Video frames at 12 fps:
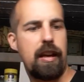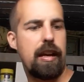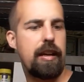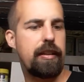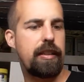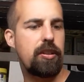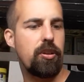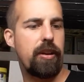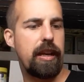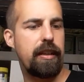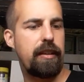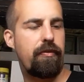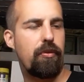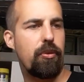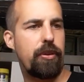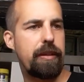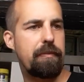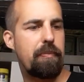and these are handy
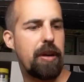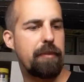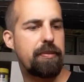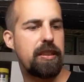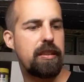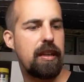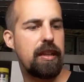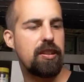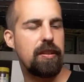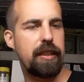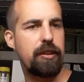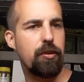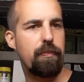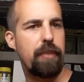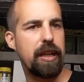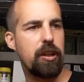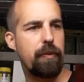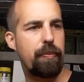for in perhaps in your
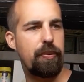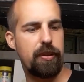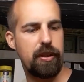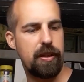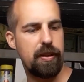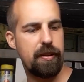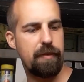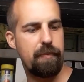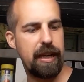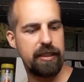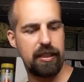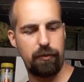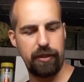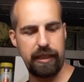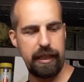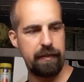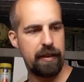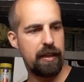backup bags, I would say.